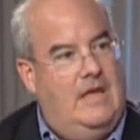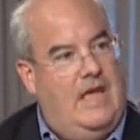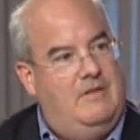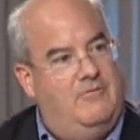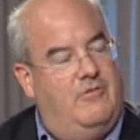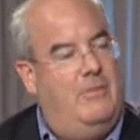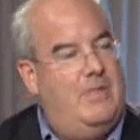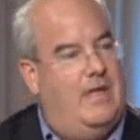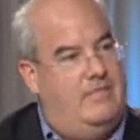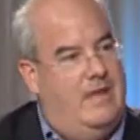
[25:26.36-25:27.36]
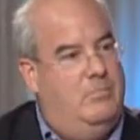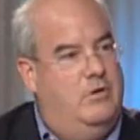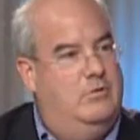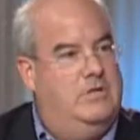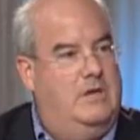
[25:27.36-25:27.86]
And from that, they
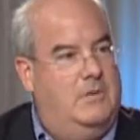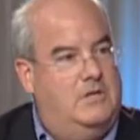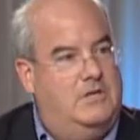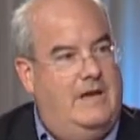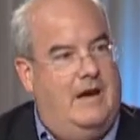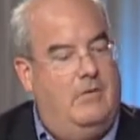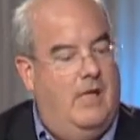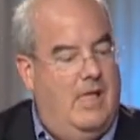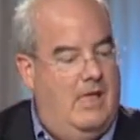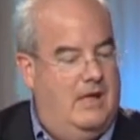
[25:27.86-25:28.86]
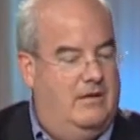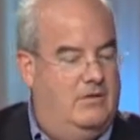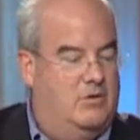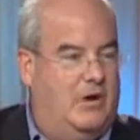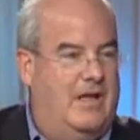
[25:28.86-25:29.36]
produce an image. Now,
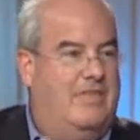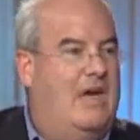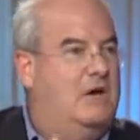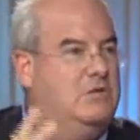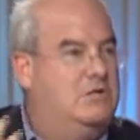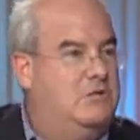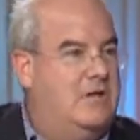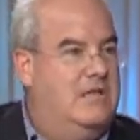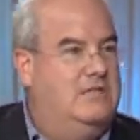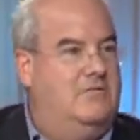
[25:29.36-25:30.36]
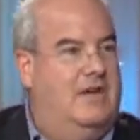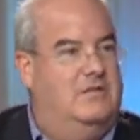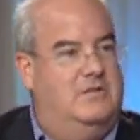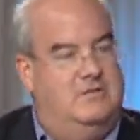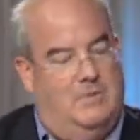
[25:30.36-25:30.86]
you're talking thousands or tens of
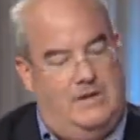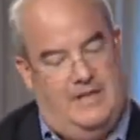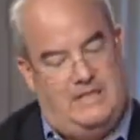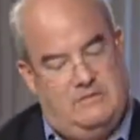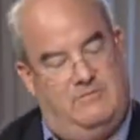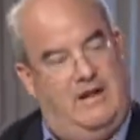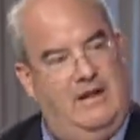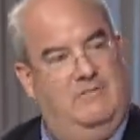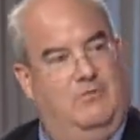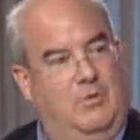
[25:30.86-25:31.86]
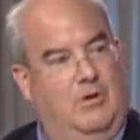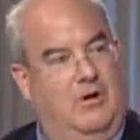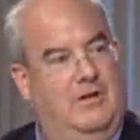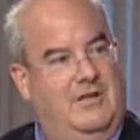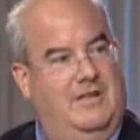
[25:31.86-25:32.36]
thousands. Well, that's fine
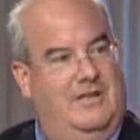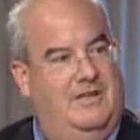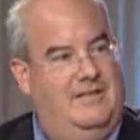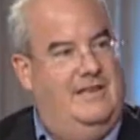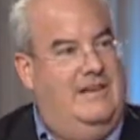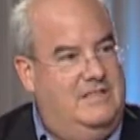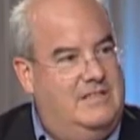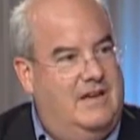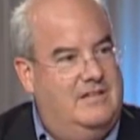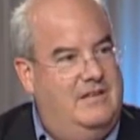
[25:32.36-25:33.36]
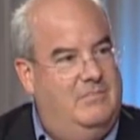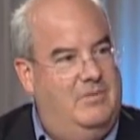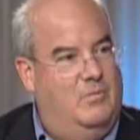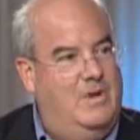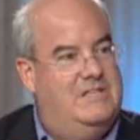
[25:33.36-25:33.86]
for an insect.
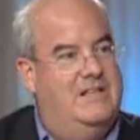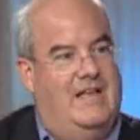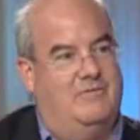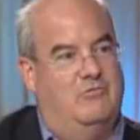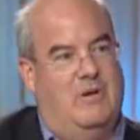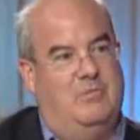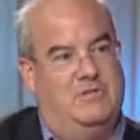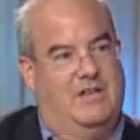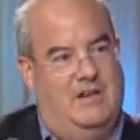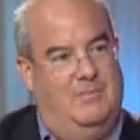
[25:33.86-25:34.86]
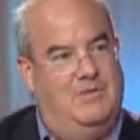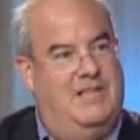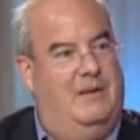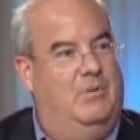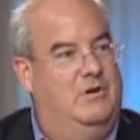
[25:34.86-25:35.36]
But we still have to represent an image
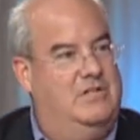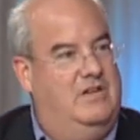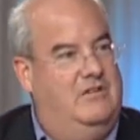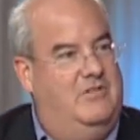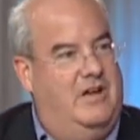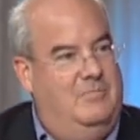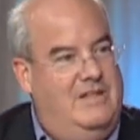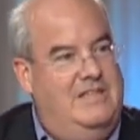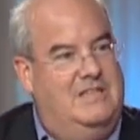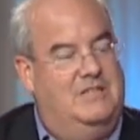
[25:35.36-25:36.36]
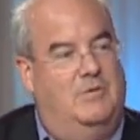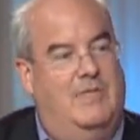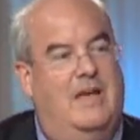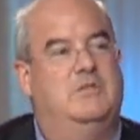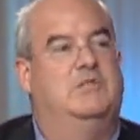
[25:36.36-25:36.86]
that a person can find pleasing, so
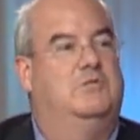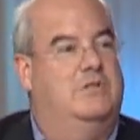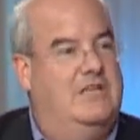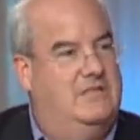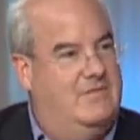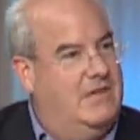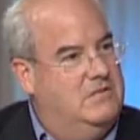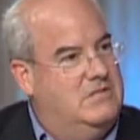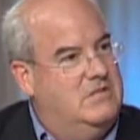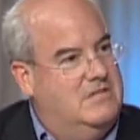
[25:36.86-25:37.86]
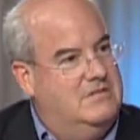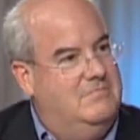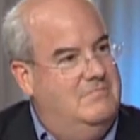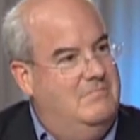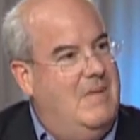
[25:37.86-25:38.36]
thousands or tens of thousands doesn't
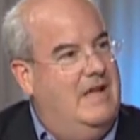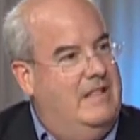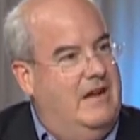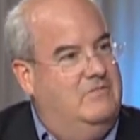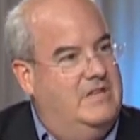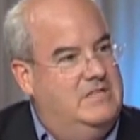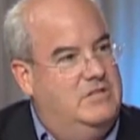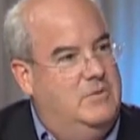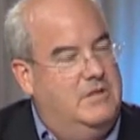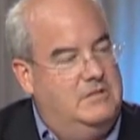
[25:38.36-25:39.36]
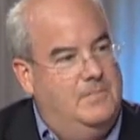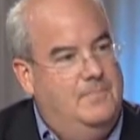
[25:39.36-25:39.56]
make a lot of sense to us.